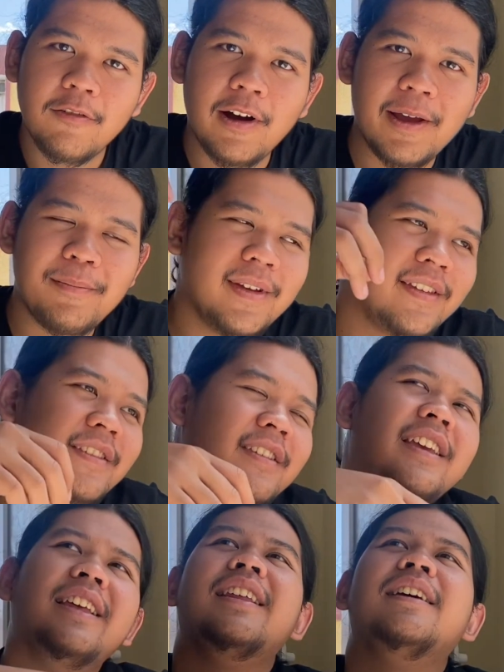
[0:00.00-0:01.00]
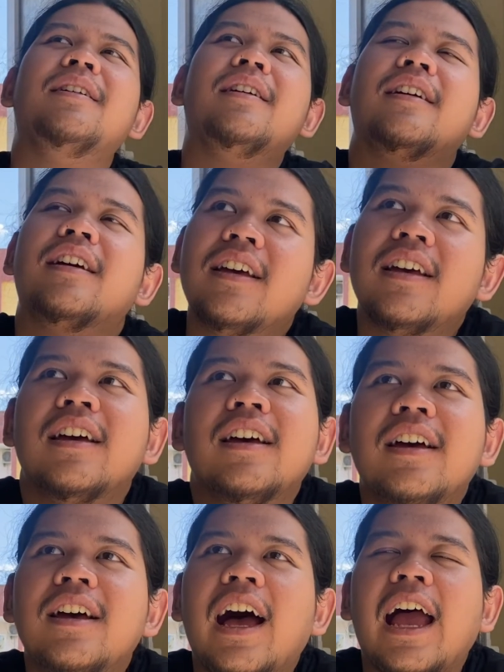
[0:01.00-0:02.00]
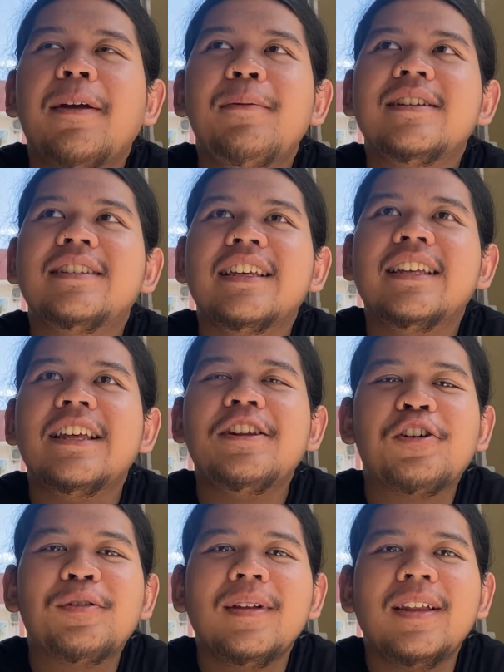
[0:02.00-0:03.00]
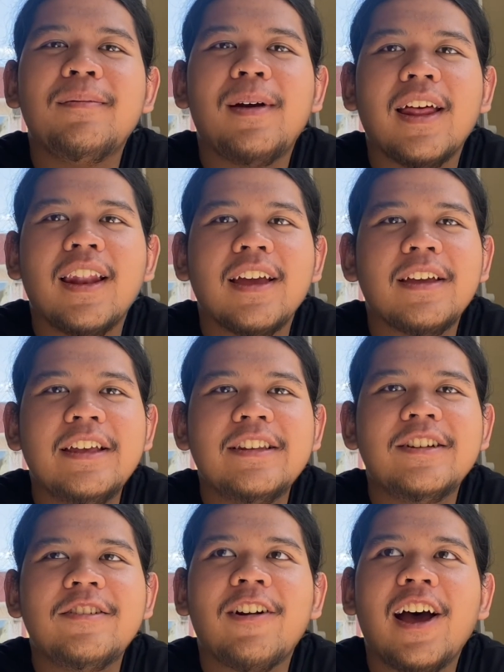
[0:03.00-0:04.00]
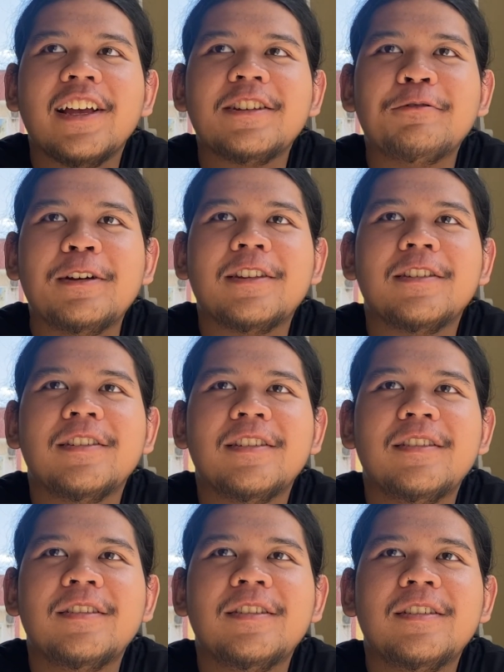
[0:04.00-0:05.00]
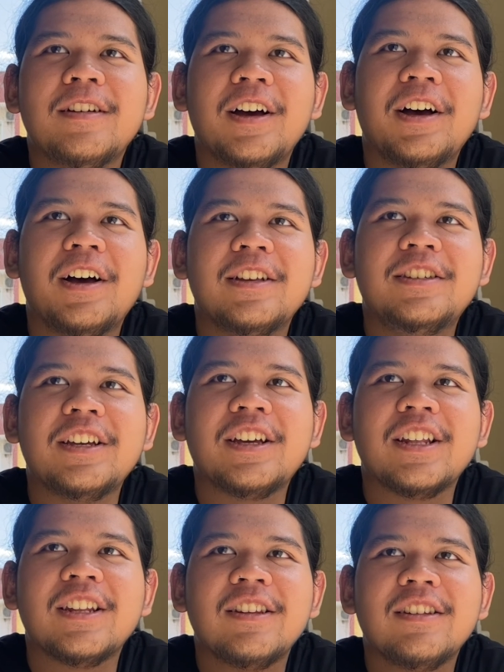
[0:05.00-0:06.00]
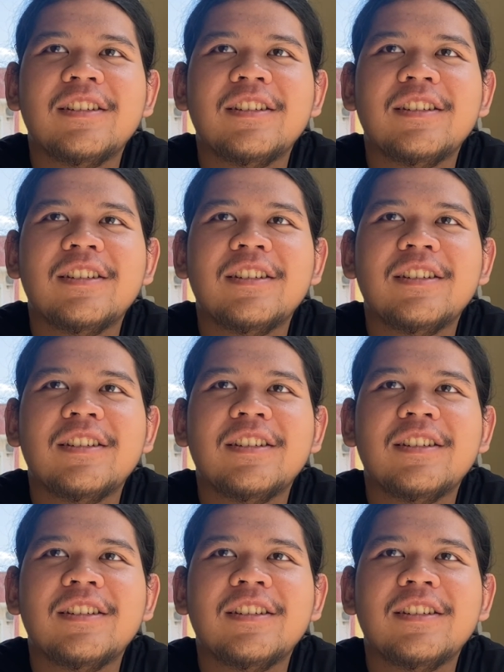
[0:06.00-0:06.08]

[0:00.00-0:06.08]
I miss eating normally, man, like eating rice with chicken.